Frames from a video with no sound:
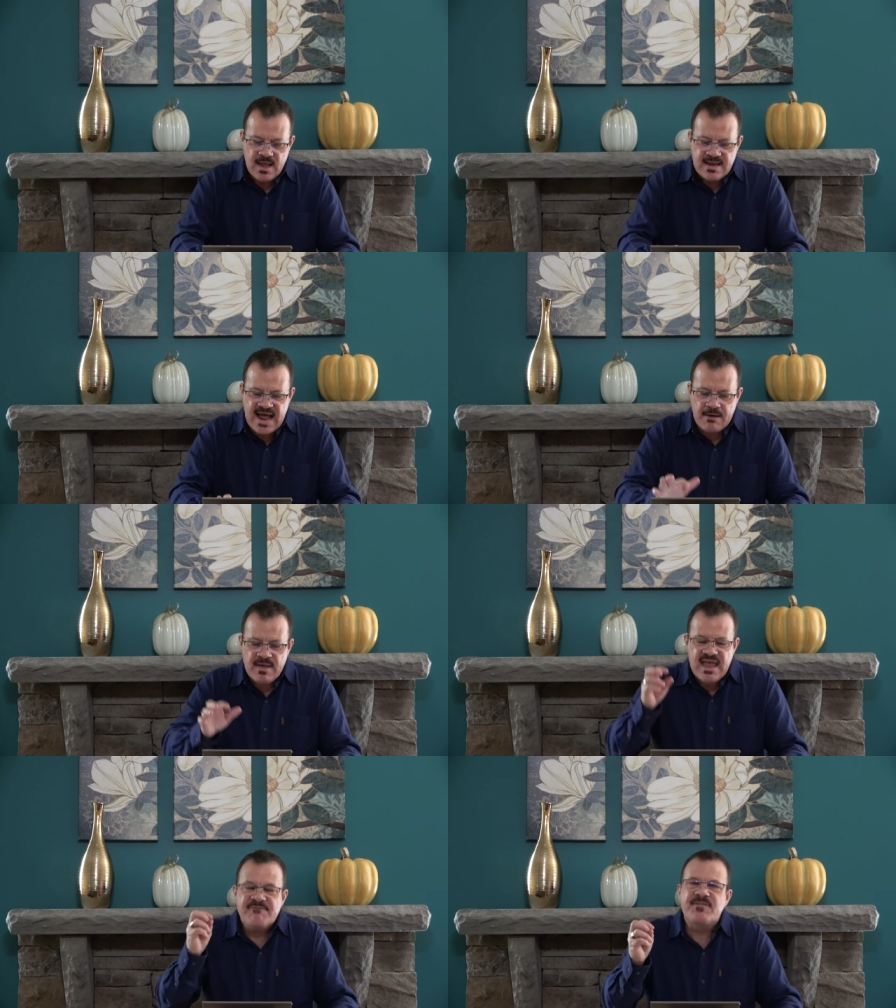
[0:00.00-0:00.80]

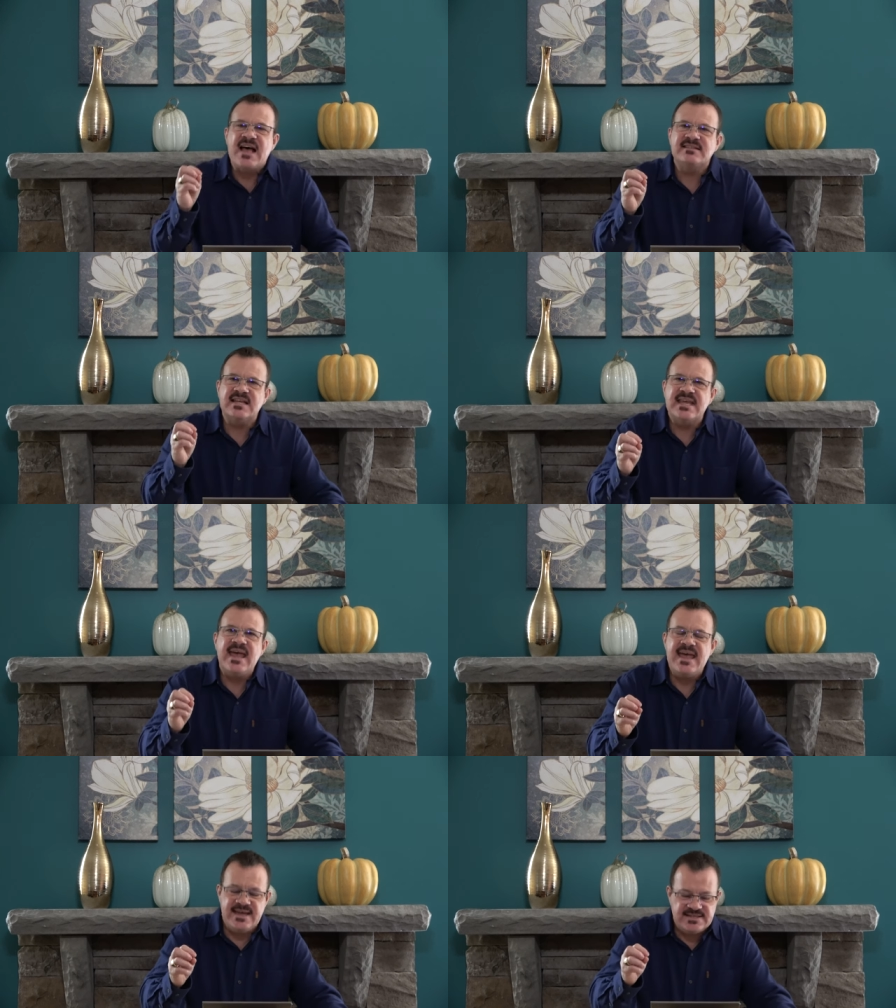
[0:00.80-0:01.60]
Now, if that's the
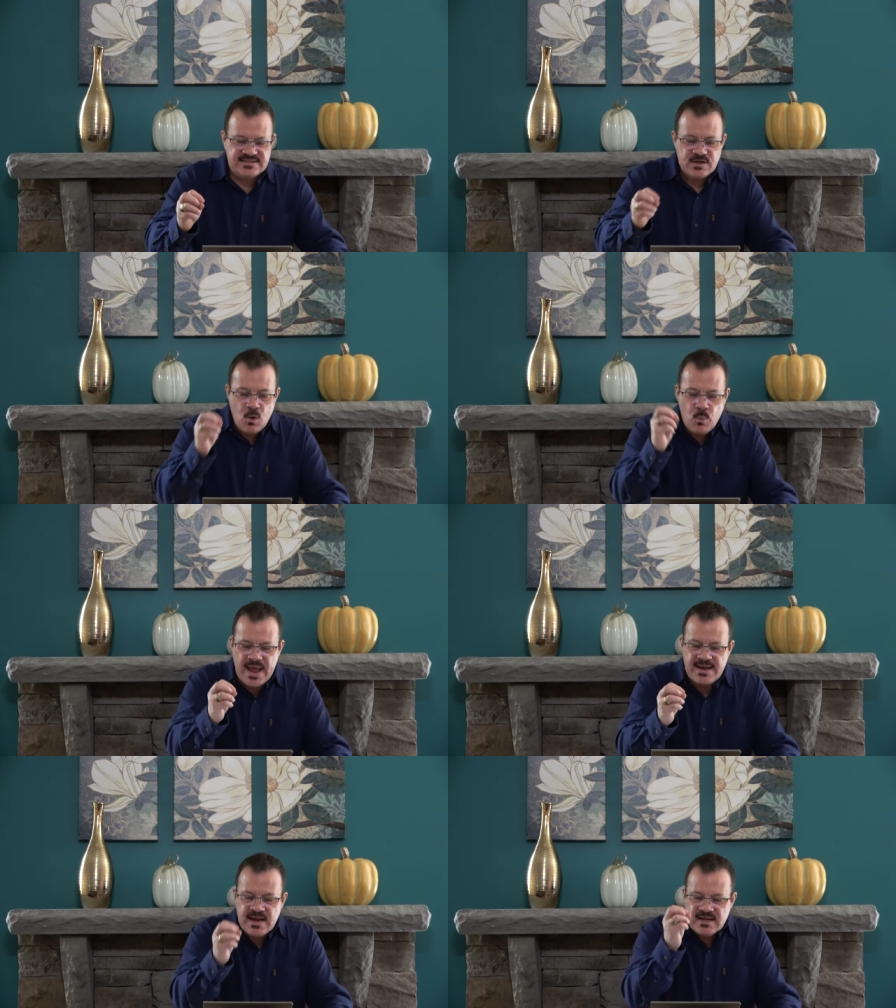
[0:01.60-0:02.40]
case,
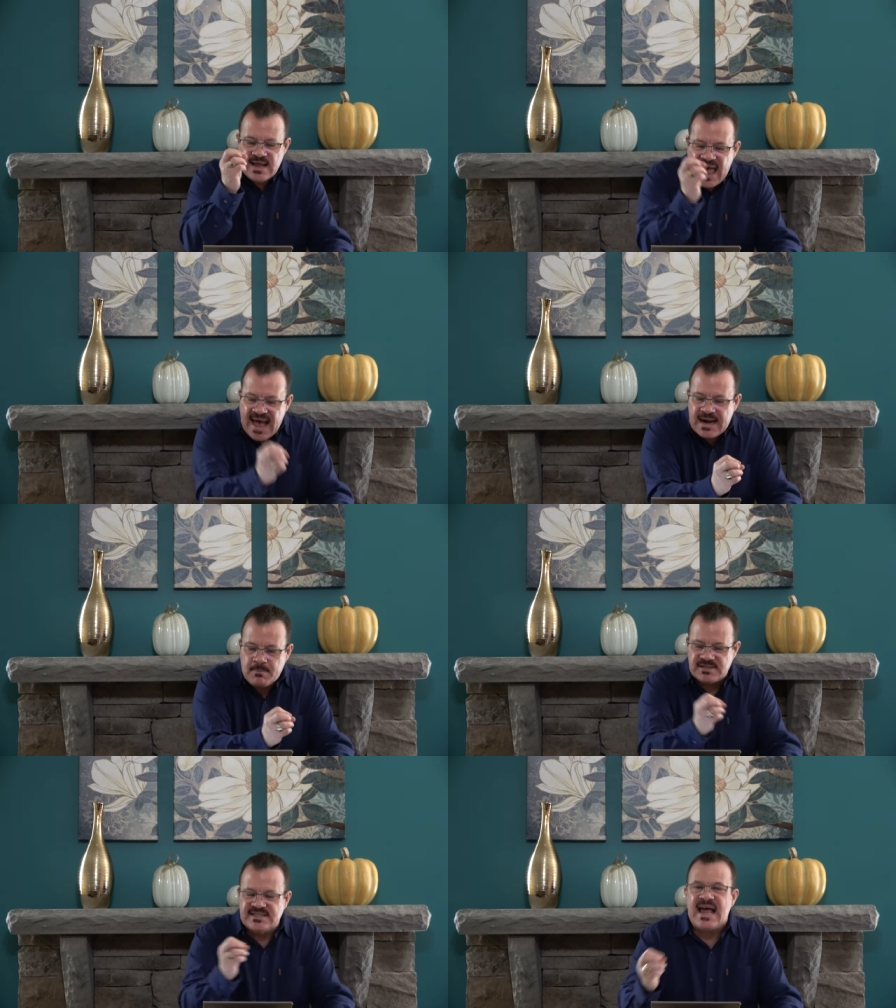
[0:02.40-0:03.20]
when
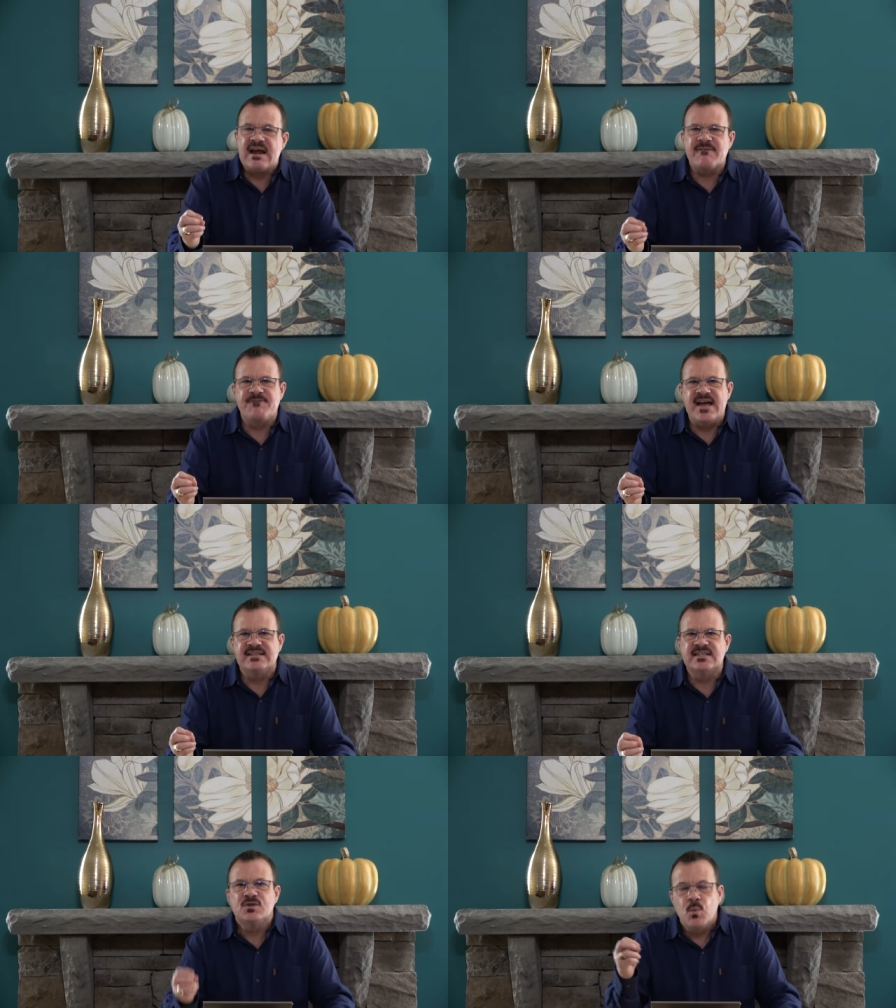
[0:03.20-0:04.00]
animal
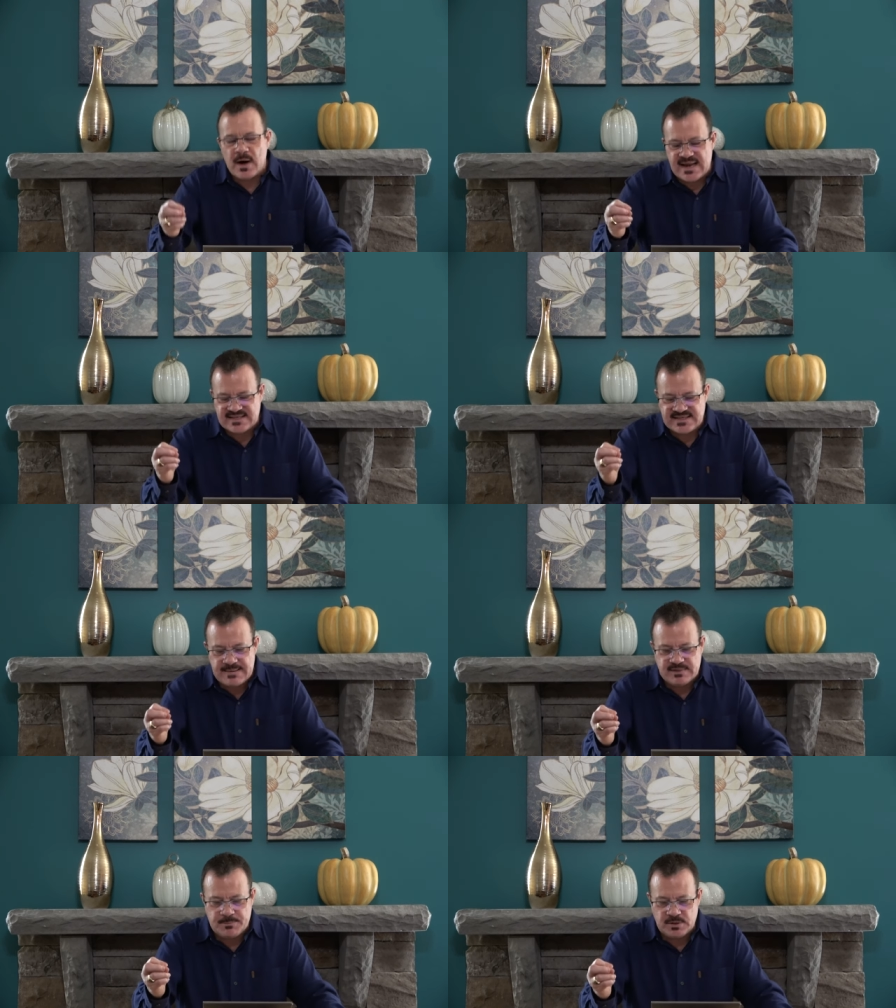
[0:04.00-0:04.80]
sacrifices were
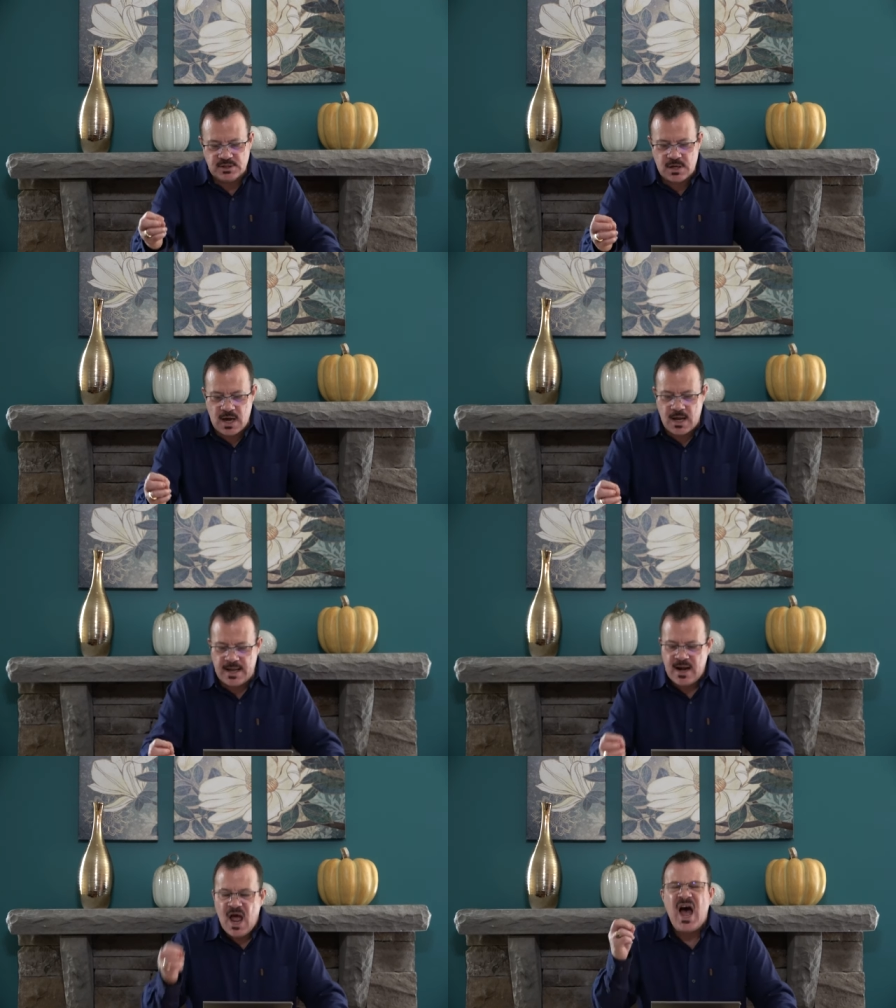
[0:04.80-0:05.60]
acceptable to God,